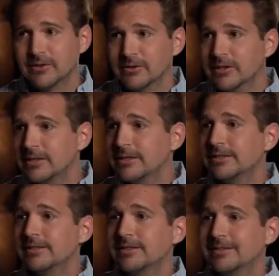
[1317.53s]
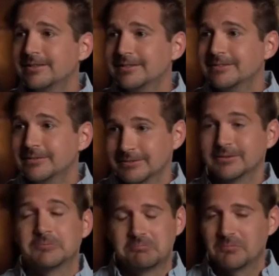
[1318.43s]
I want to do that.
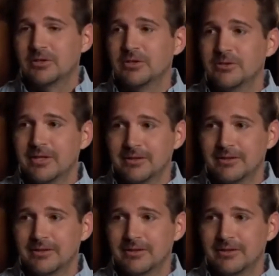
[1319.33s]
Can I do